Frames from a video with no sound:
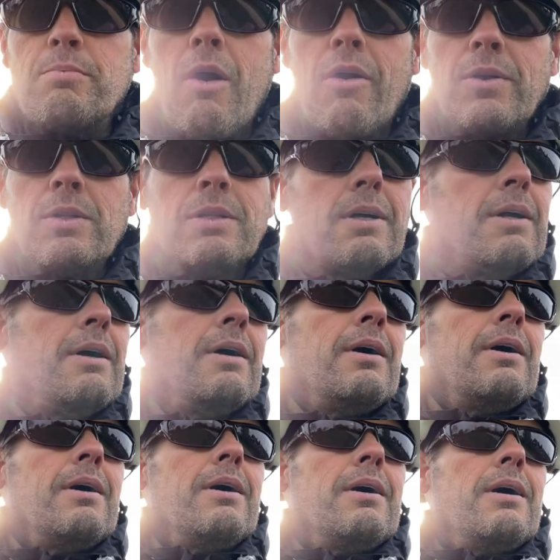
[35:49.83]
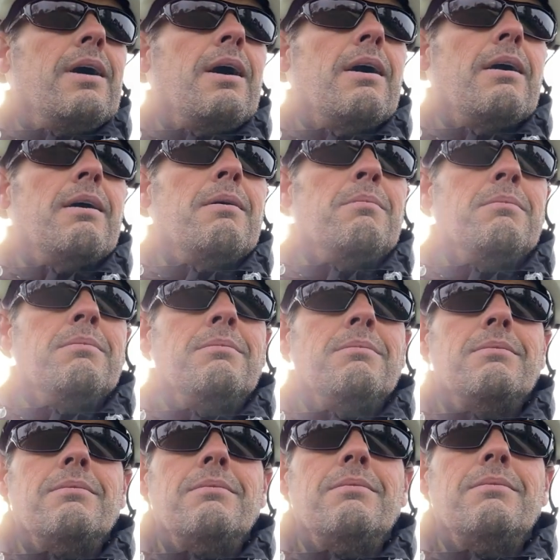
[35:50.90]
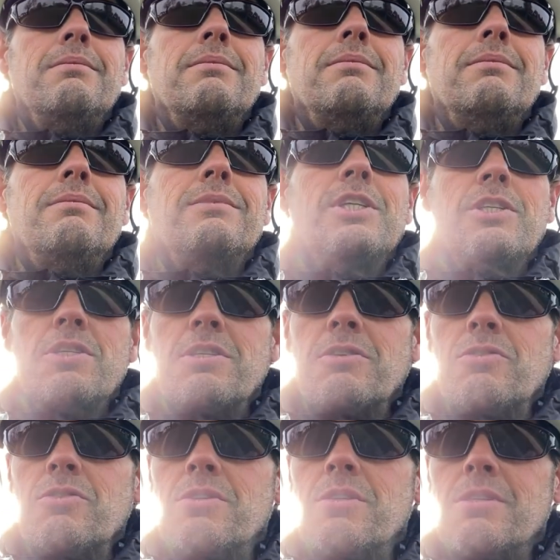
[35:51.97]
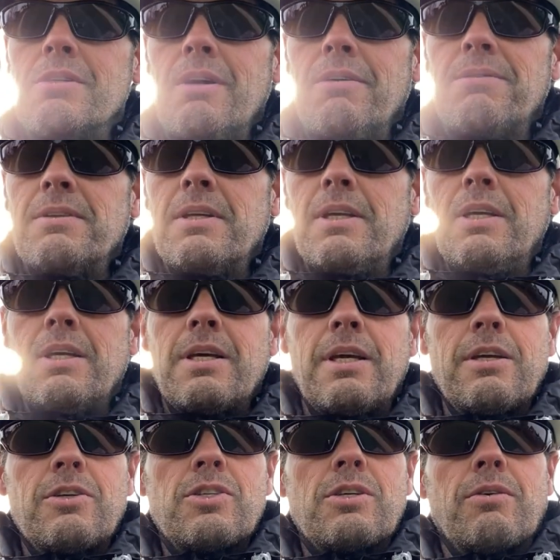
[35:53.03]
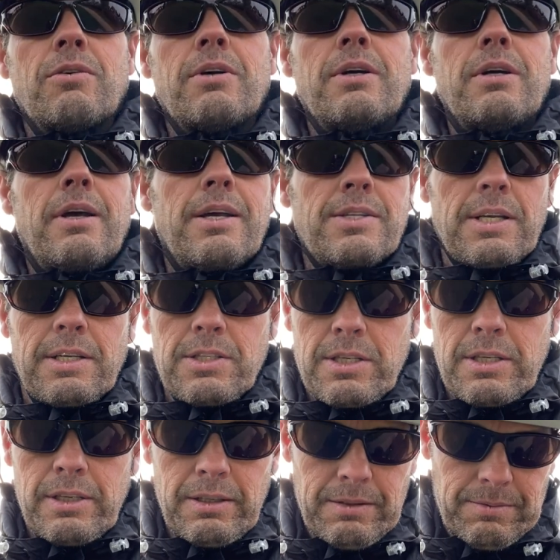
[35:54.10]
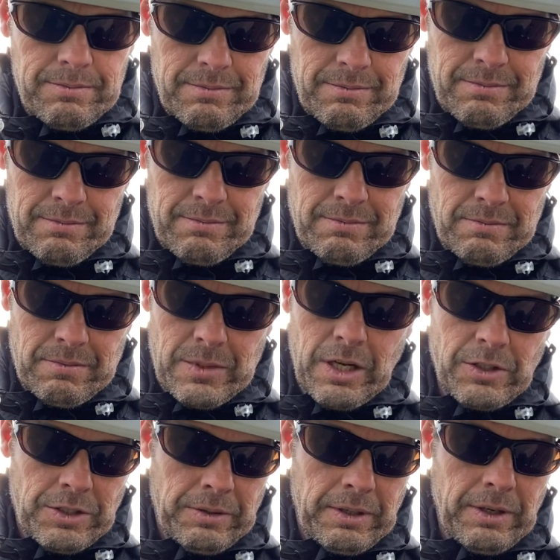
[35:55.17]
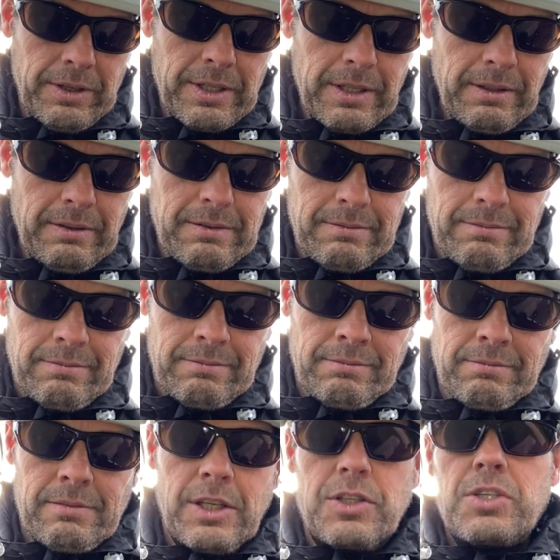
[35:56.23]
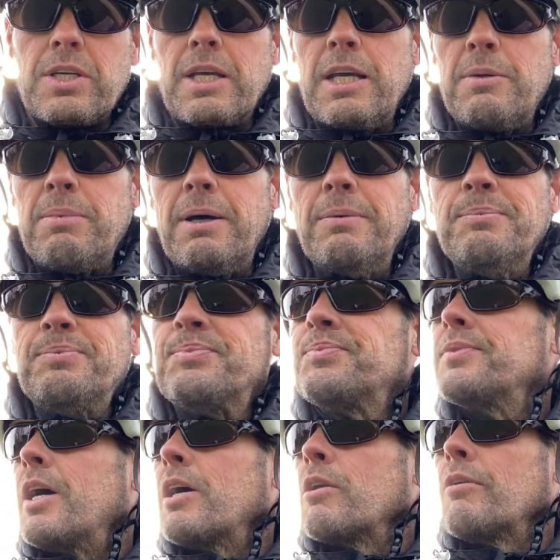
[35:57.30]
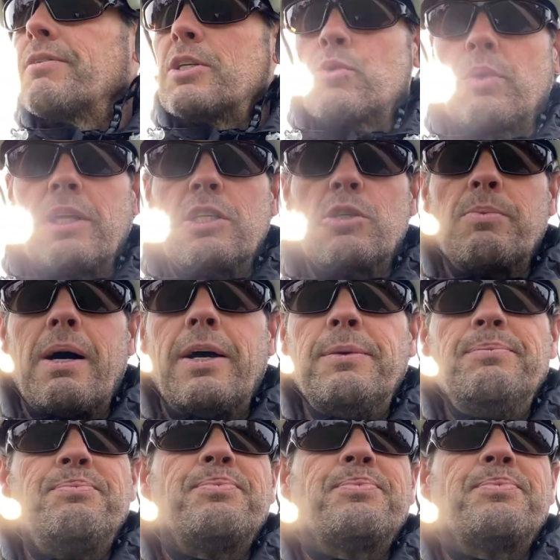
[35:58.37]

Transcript: mile um, distance of the KingSong S18. I do like it. It's a keeper. I'd love this one in Spain.